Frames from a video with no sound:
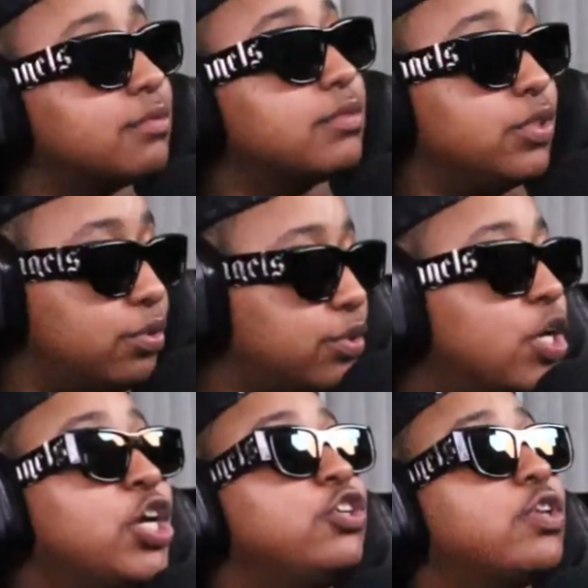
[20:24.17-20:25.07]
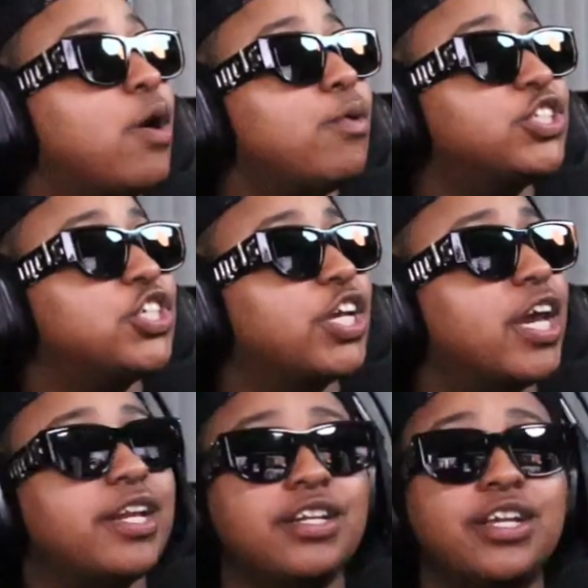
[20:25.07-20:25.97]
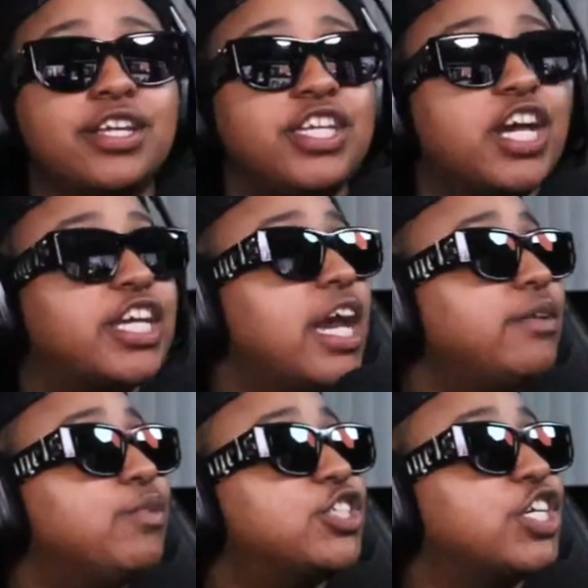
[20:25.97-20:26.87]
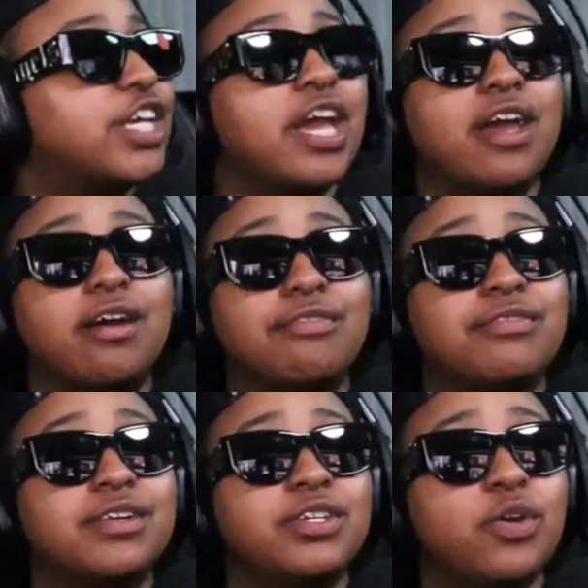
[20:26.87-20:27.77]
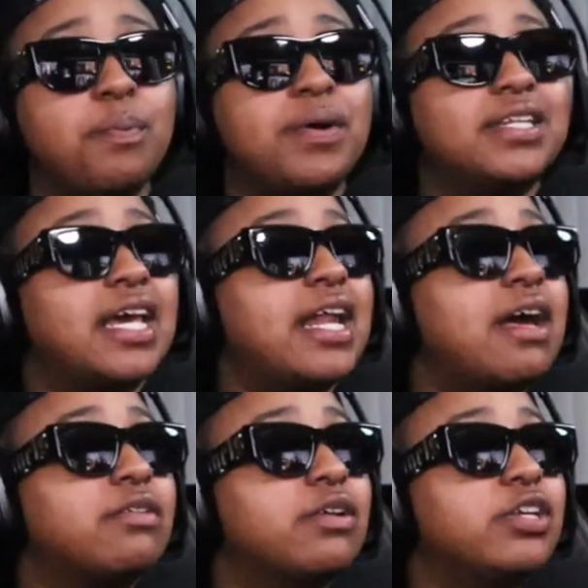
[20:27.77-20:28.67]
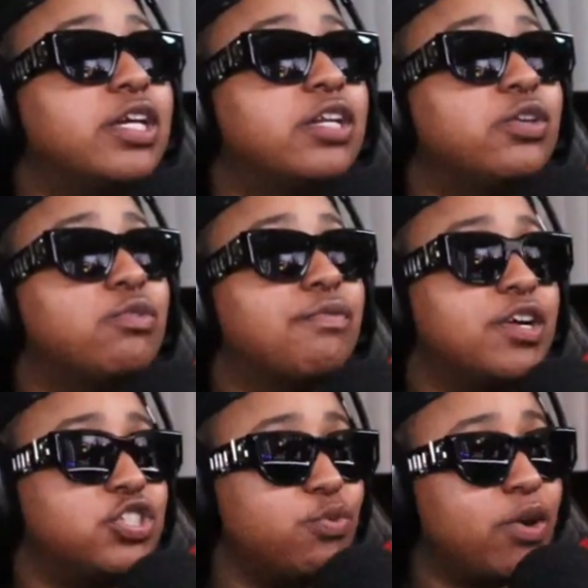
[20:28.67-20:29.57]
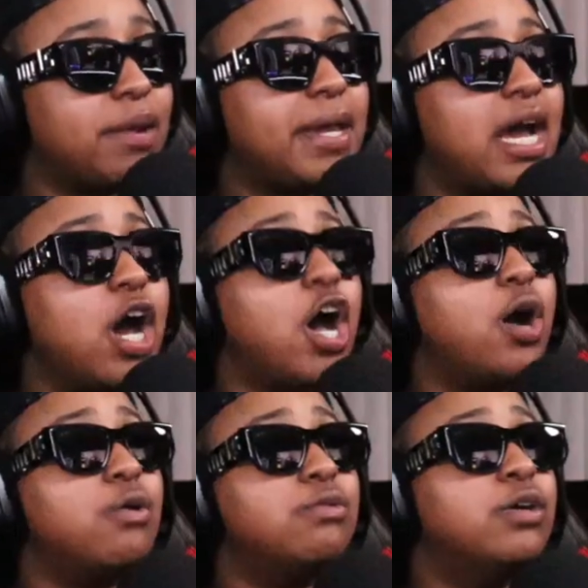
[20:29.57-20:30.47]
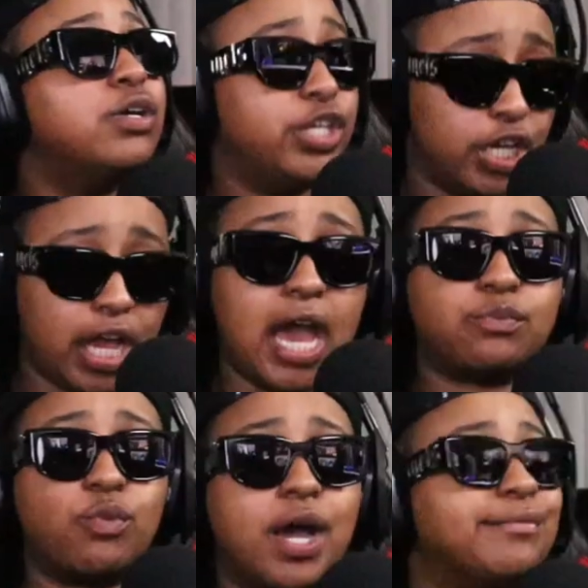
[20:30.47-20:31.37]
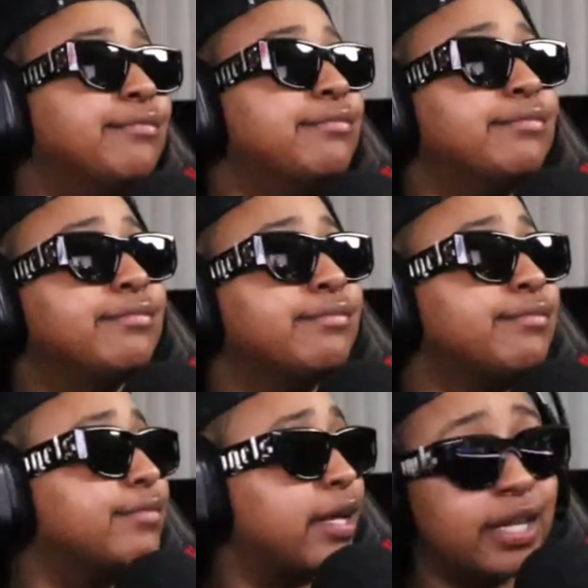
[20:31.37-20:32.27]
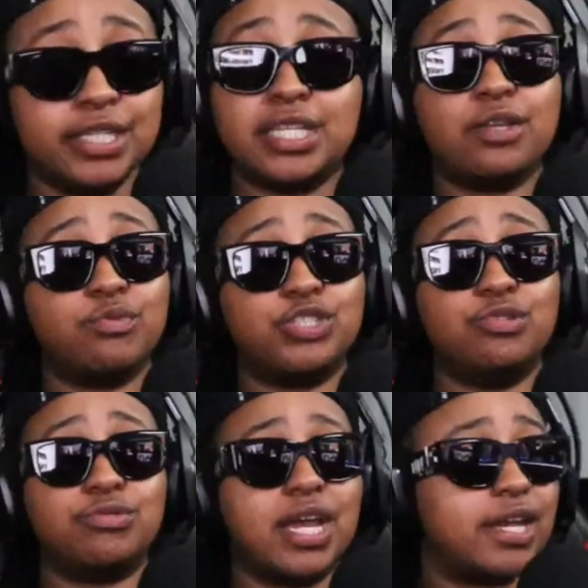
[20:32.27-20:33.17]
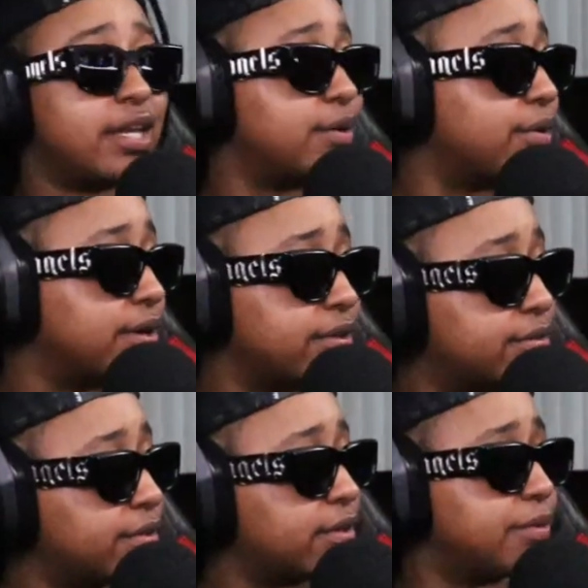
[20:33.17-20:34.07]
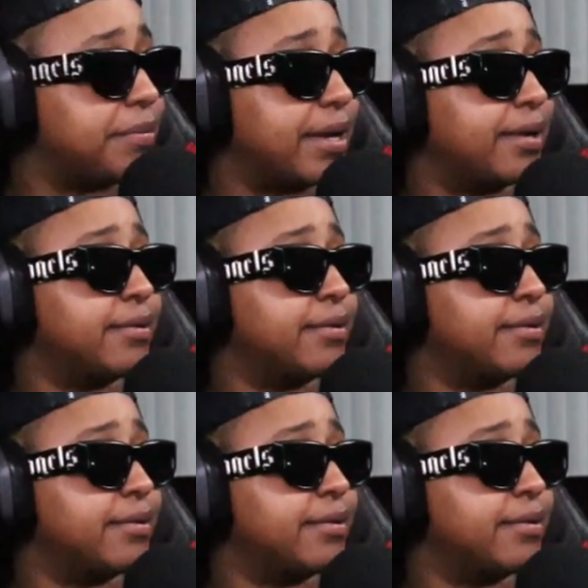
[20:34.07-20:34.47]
You you know what you get? You get what you give. You put that out in the in the universe. You want to be a hoe? You got one. At least that's what you think anyway. Girl, bye.